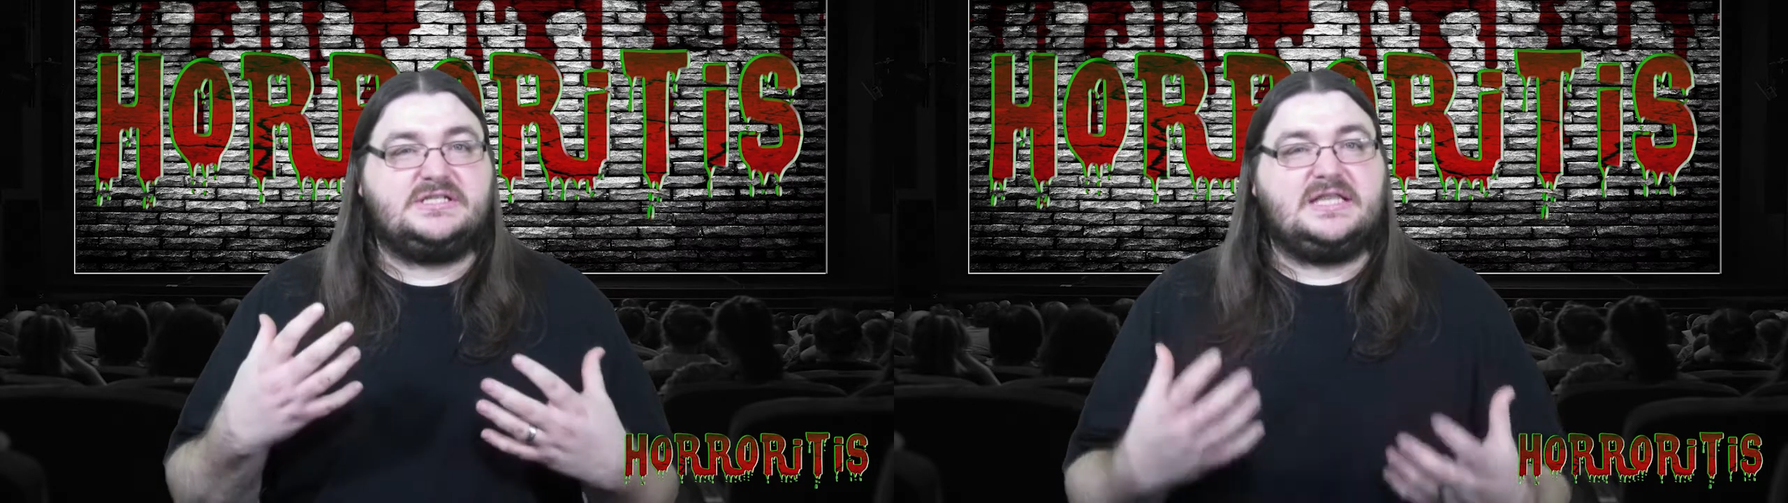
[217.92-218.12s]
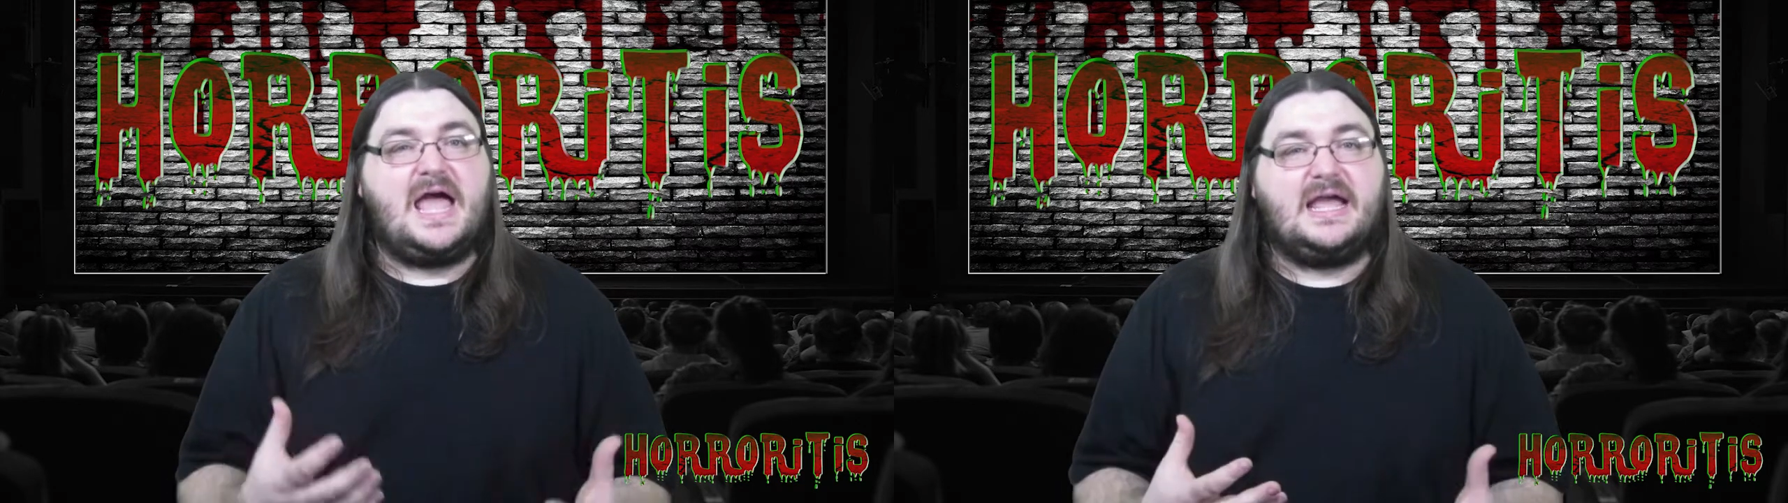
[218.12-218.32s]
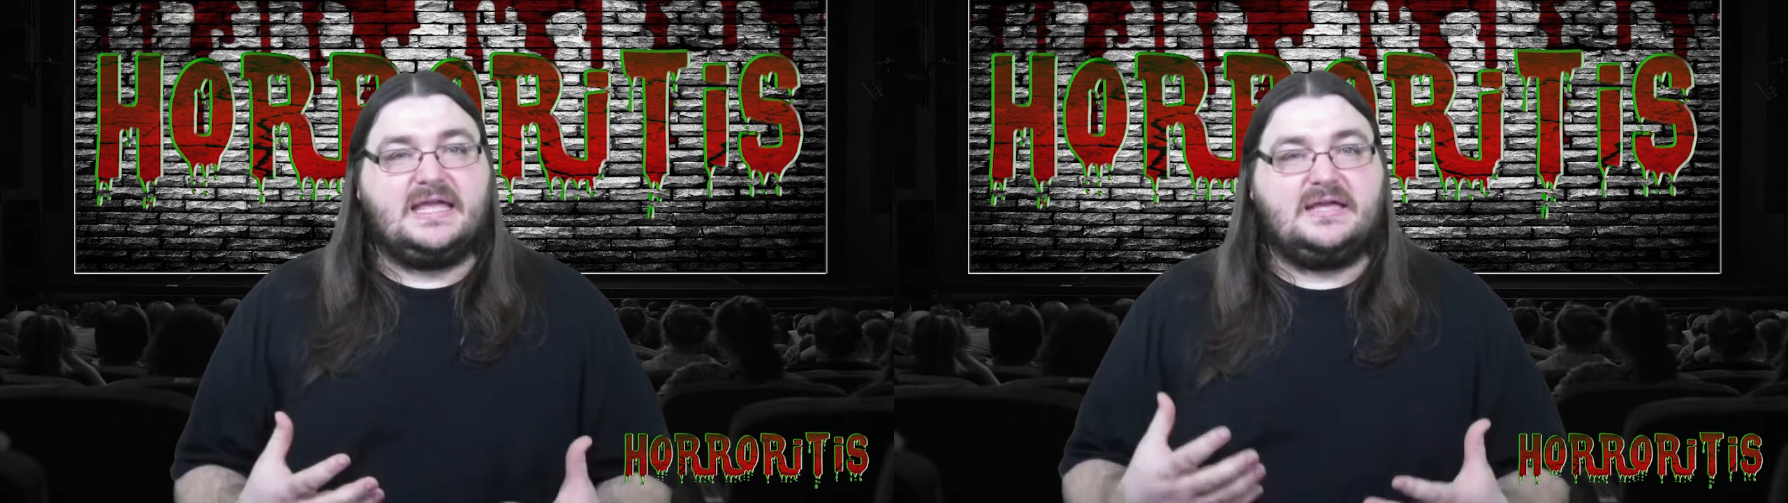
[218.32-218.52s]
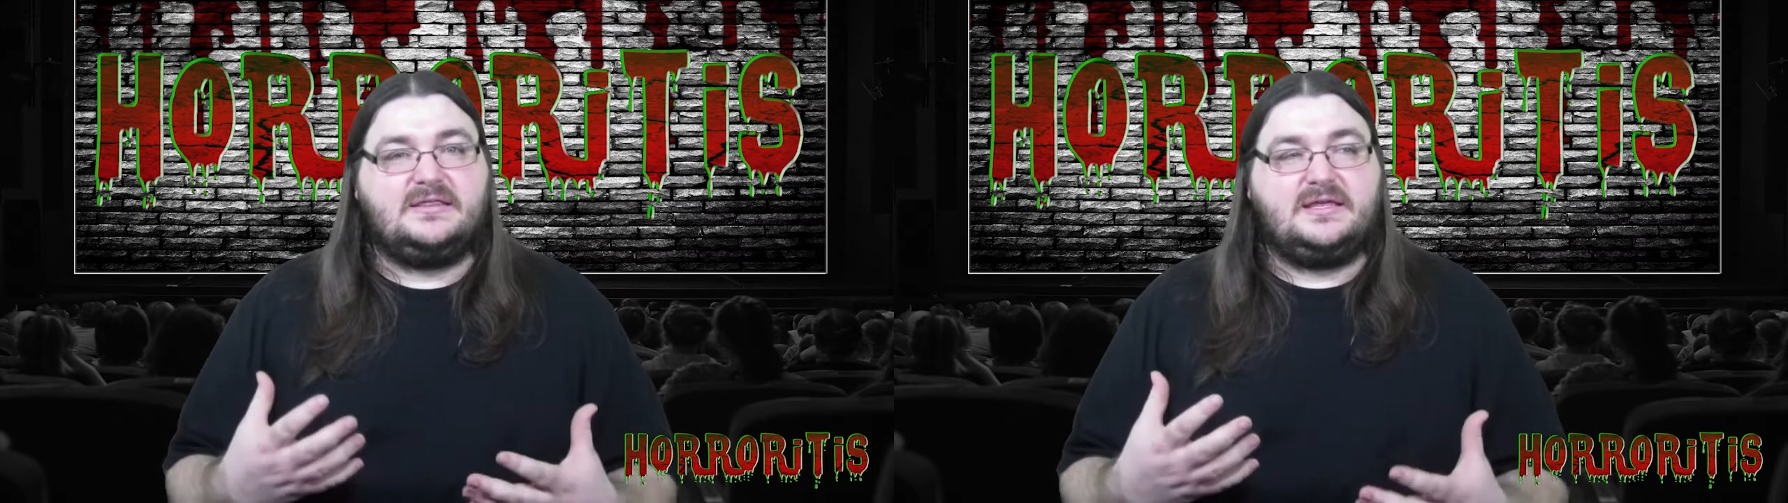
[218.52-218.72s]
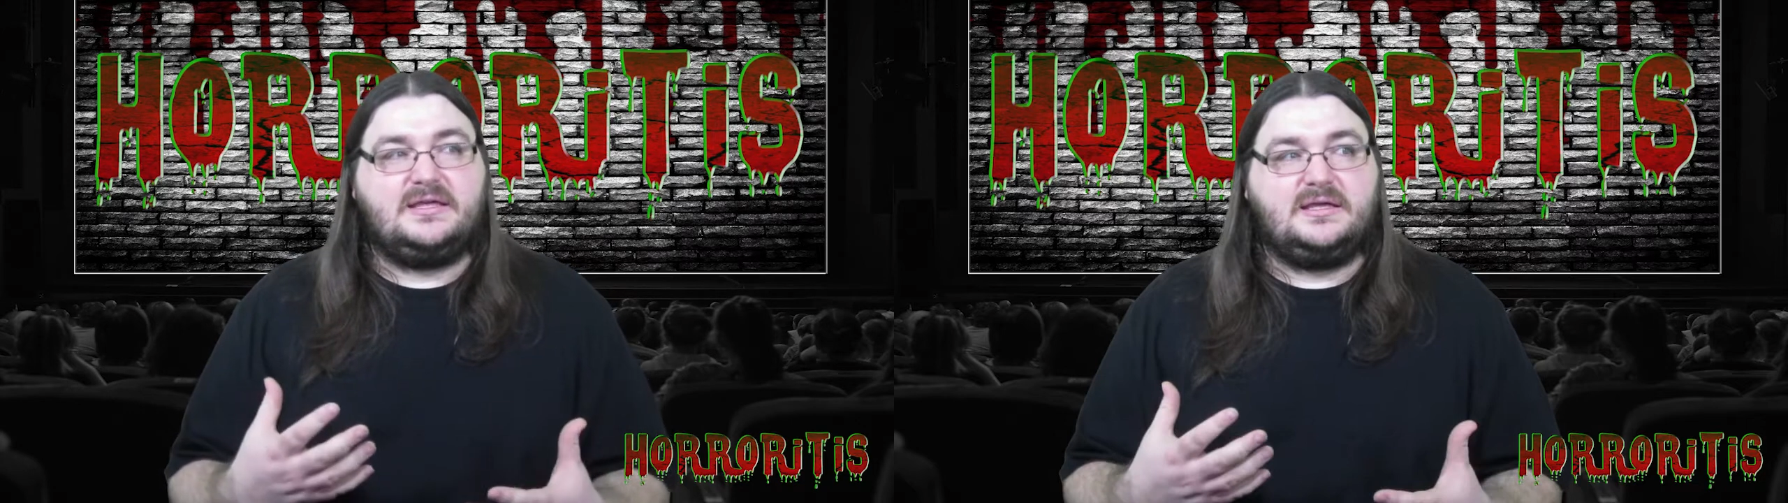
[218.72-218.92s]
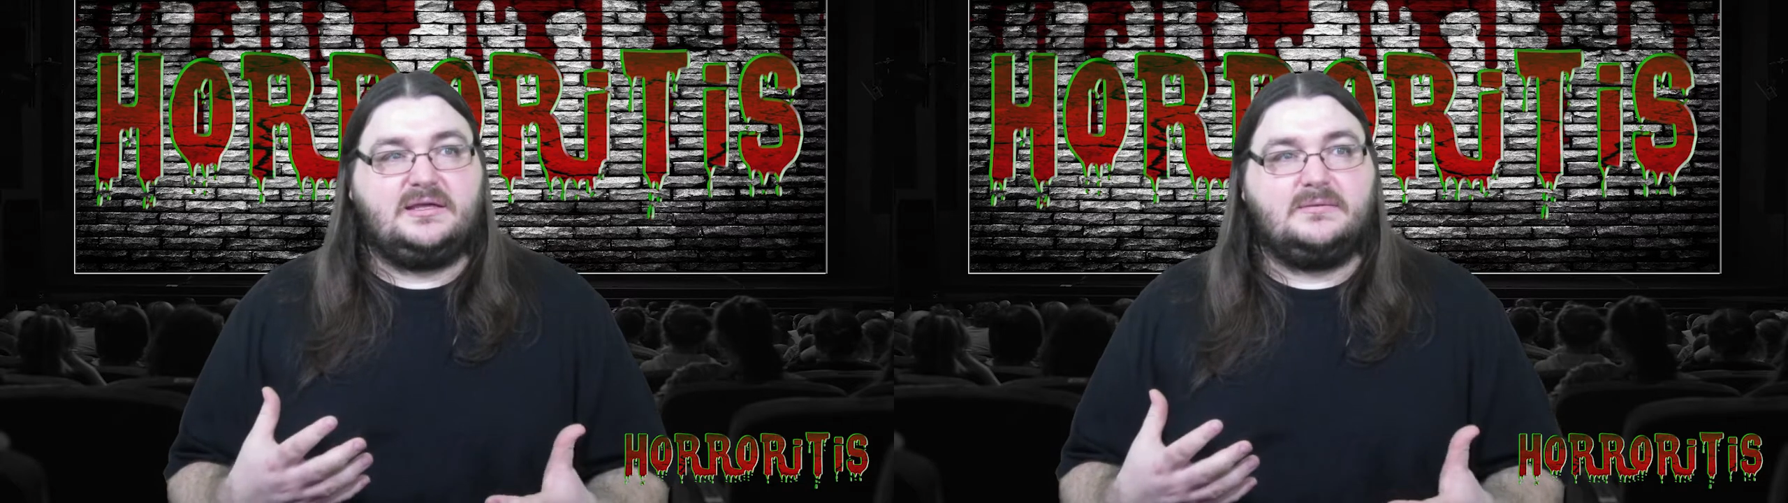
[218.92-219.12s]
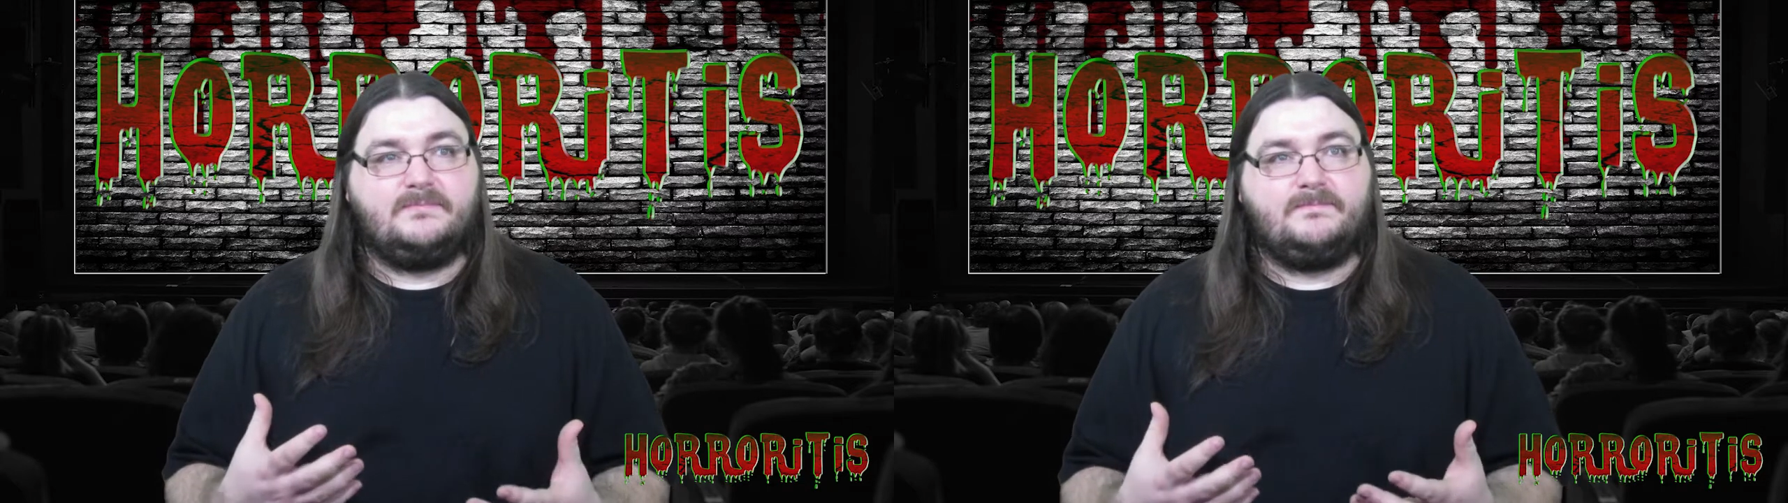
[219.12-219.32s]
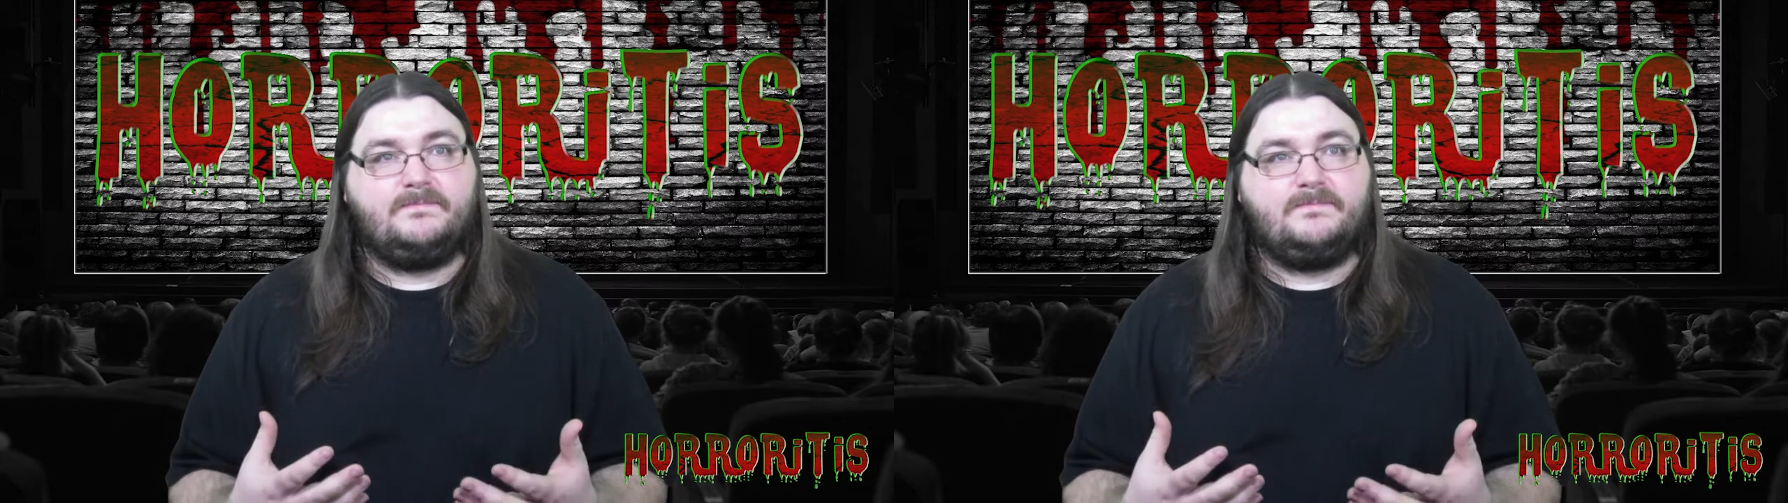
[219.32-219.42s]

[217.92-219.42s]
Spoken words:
lacking the